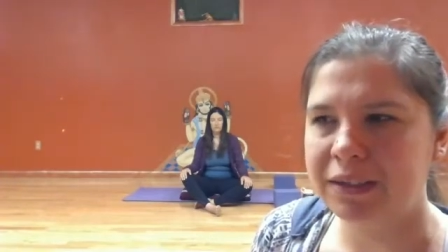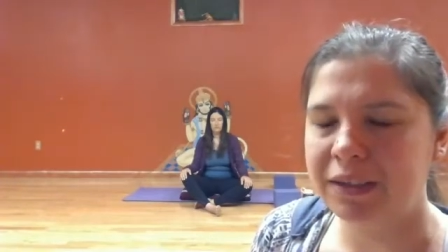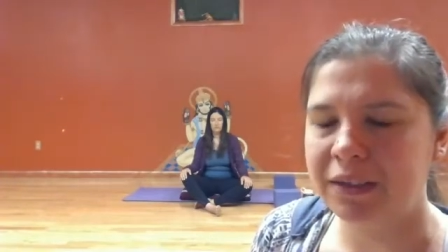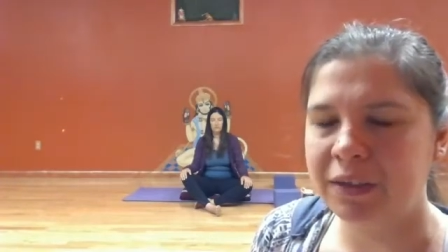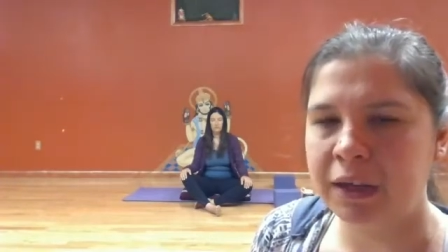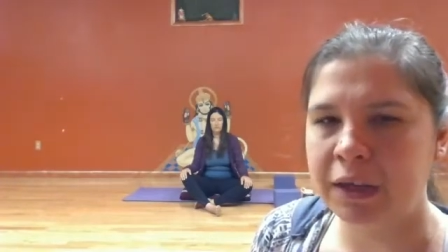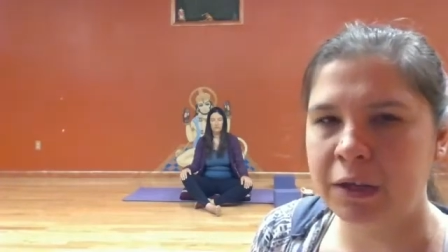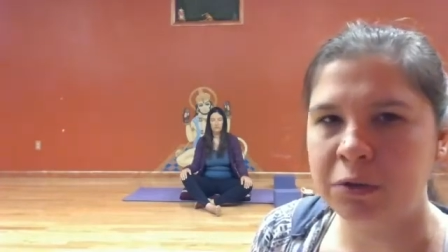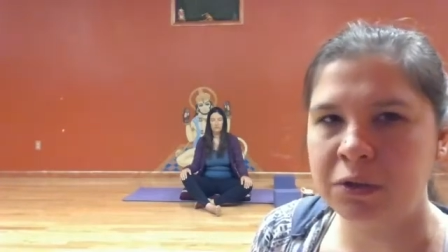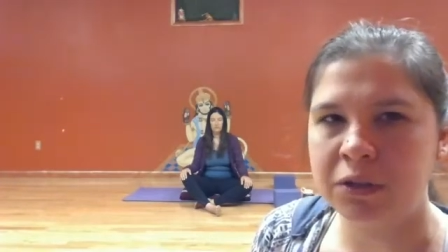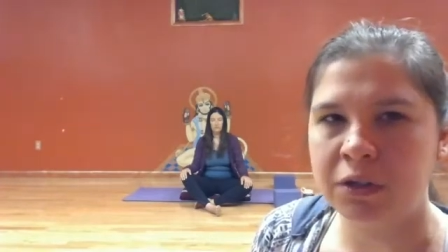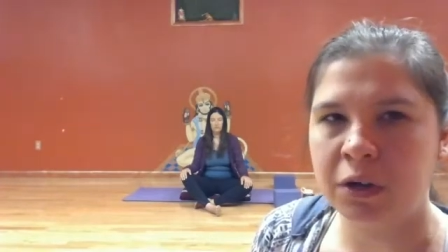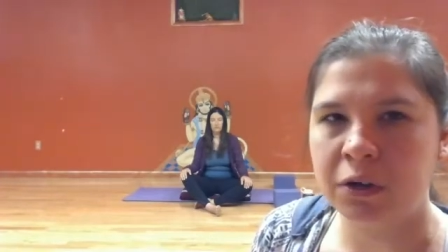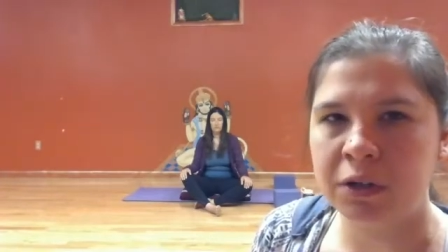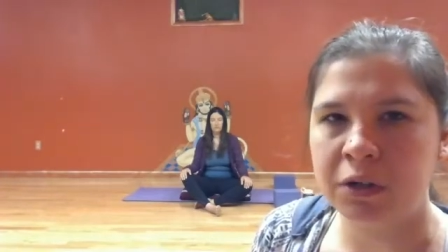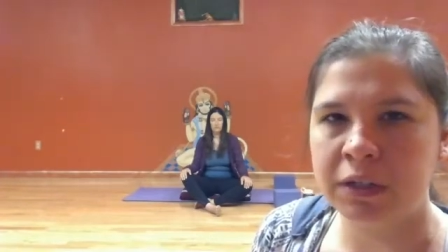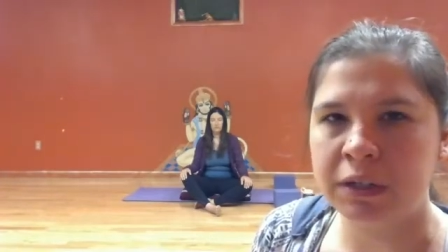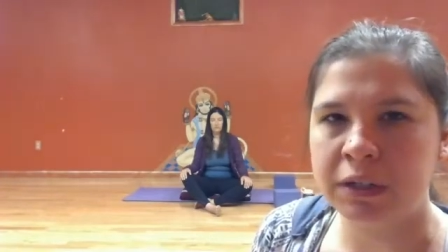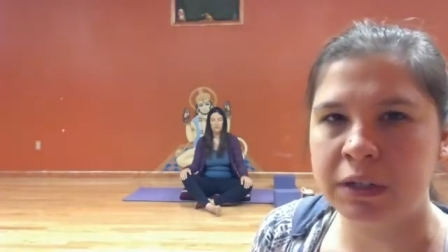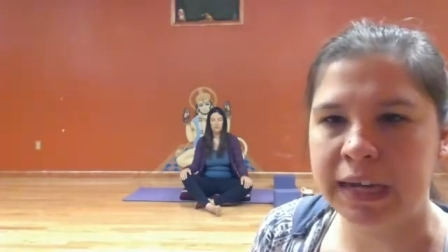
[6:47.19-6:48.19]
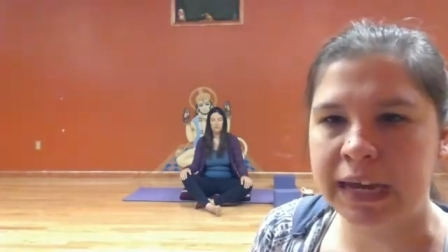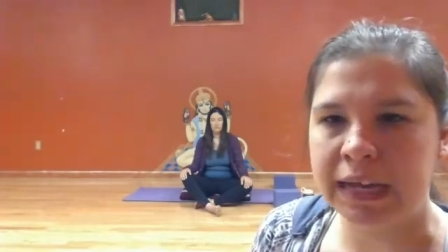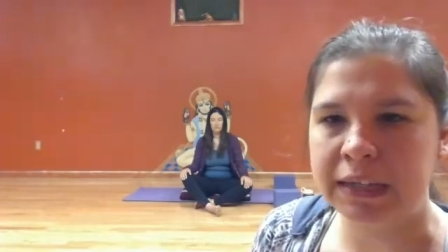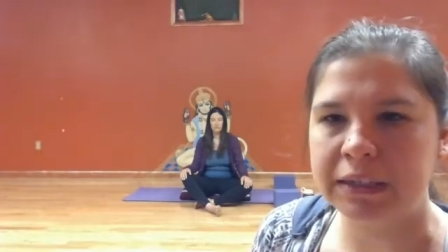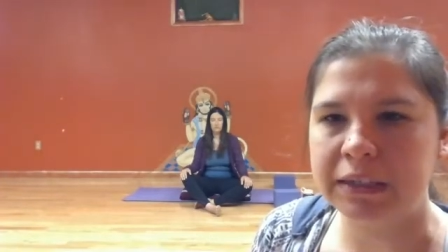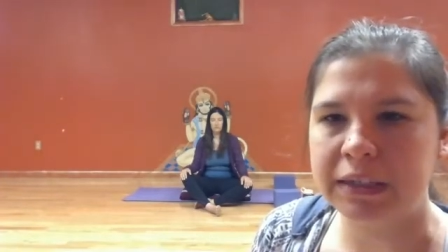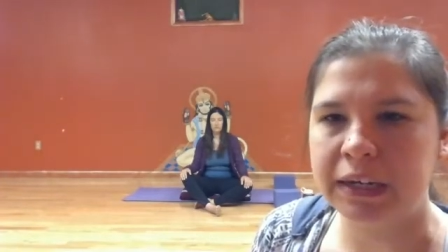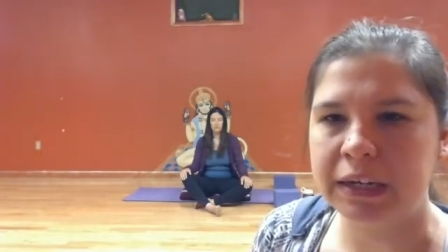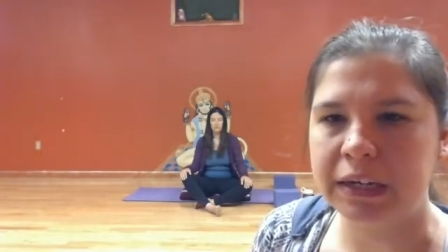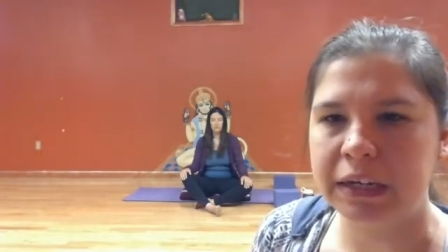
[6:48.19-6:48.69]
that you start to
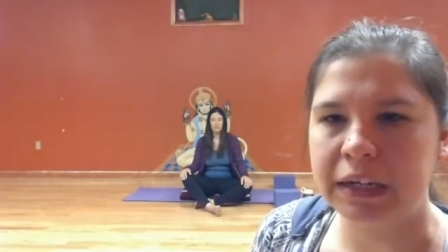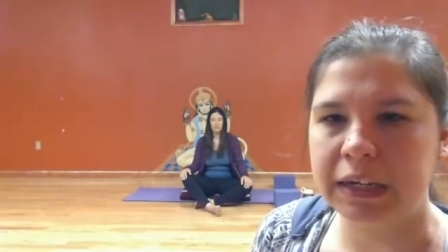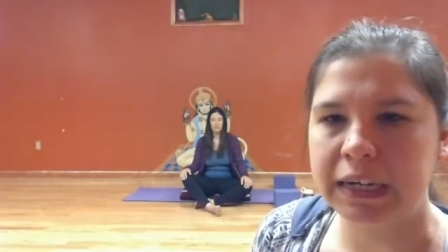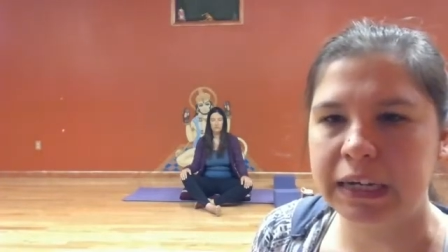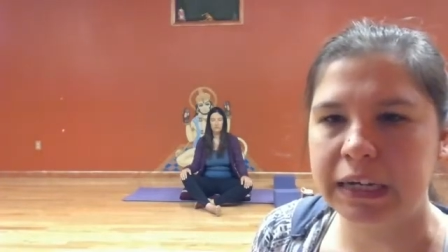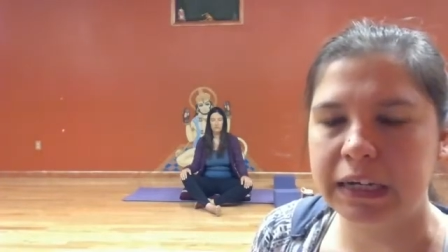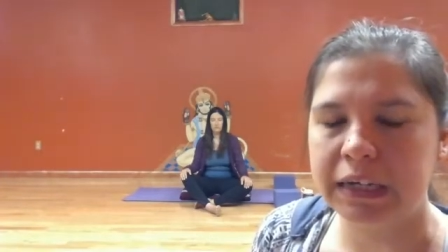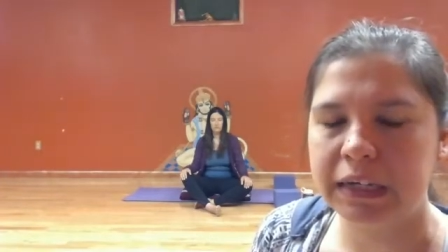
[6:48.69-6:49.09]
tense and cling.